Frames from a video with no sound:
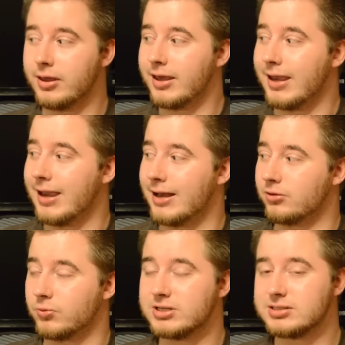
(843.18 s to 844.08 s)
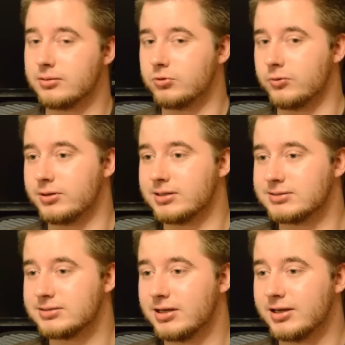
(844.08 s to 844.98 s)
And the reason I'm doing
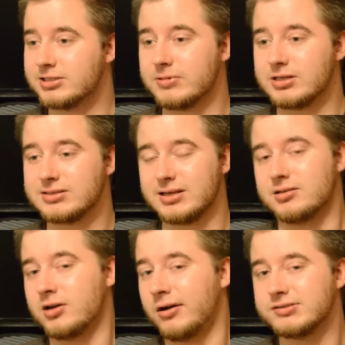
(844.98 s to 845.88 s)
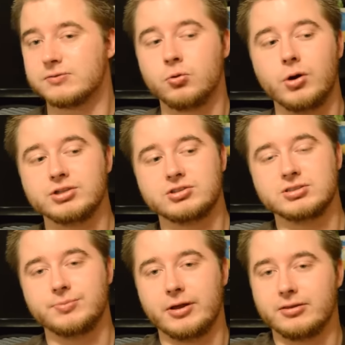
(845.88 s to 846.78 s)
this is because I get tons of
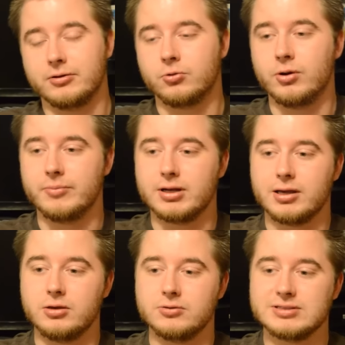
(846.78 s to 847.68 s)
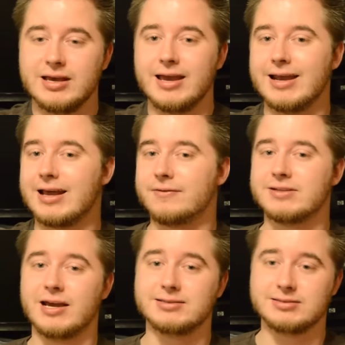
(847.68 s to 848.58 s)
questions about the equipment I use, and I've
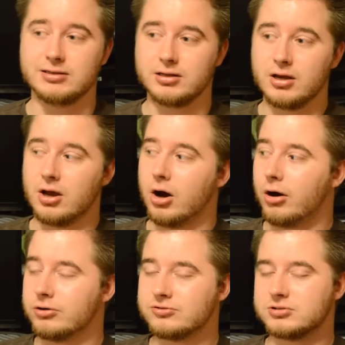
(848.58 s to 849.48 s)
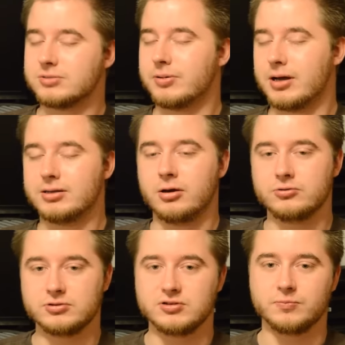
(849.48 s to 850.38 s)
tested hundreds upon
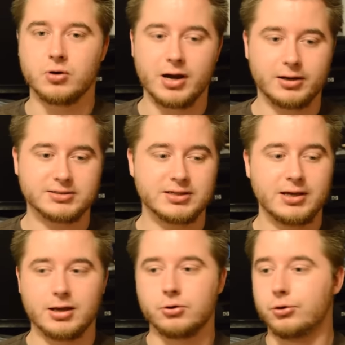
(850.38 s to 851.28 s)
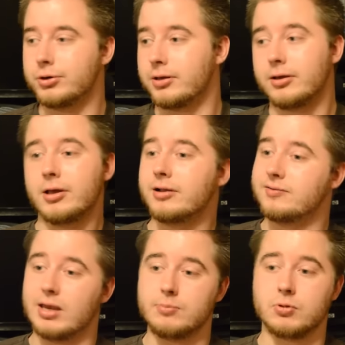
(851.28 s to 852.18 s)
hundreds of products, including
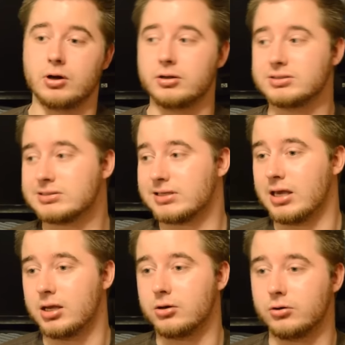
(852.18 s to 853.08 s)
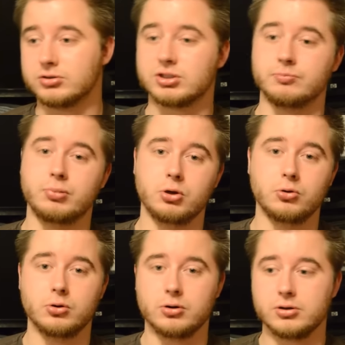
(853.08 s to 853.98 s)
tape guns, scales,
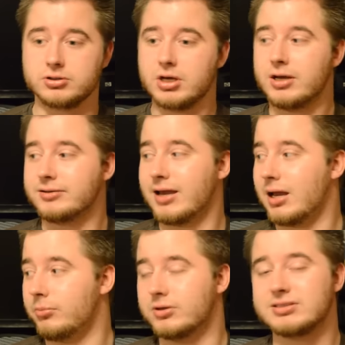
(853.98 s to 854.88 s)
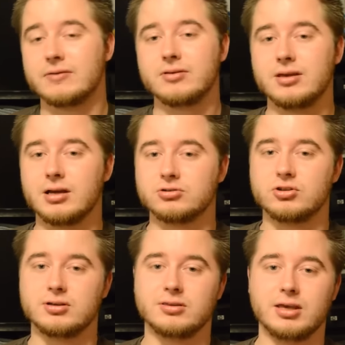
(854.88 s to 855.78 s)
computers, tablets, everything else
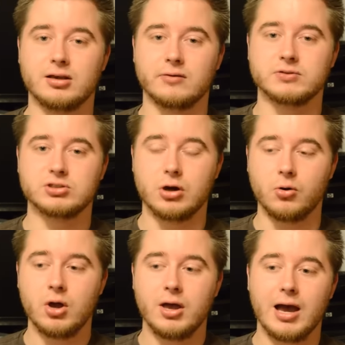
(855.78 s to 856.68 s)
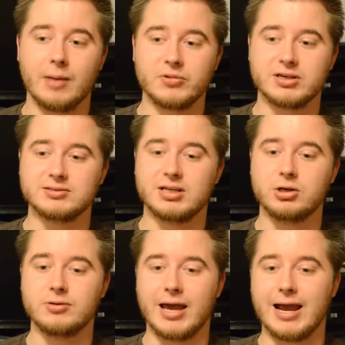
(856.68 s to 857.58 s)
you can think of. So I'm going to
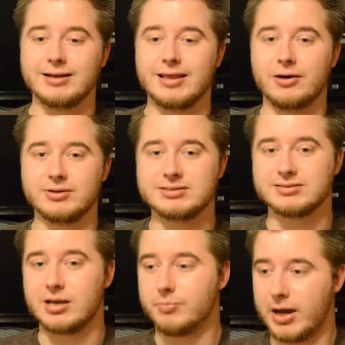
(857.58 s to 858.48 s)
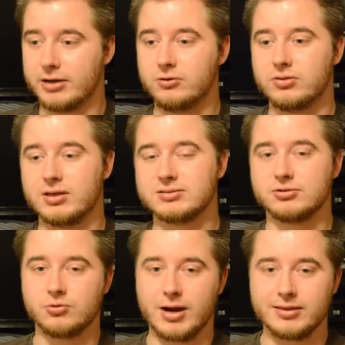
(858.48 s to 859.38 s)
continue to add to that list as I buy new things
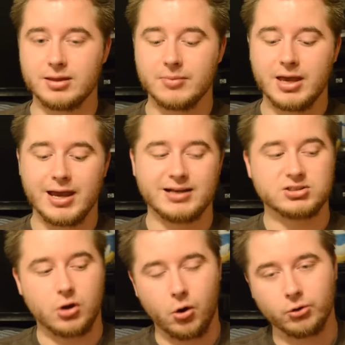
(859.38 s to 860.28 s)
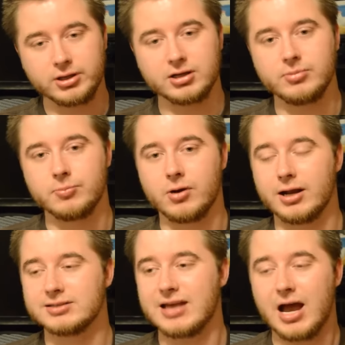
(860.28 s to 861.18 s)
and try them, and it's only going to be
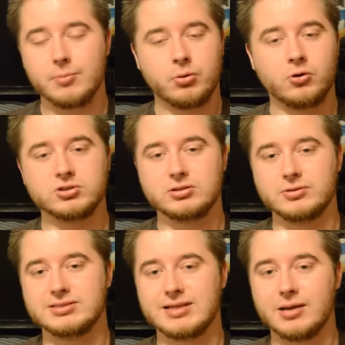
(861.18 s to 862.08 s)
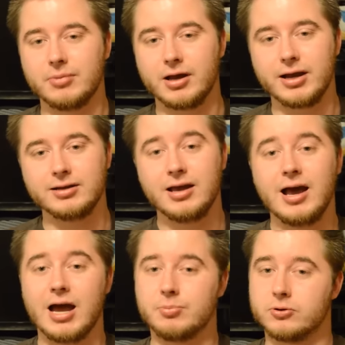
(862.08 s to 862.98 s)
products I personally stand behind,
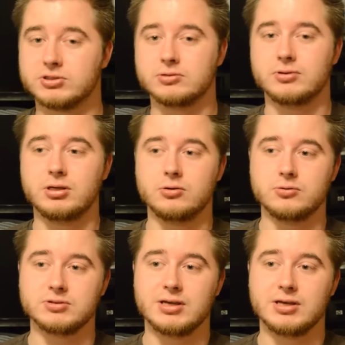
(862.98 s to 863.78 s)
I personally use,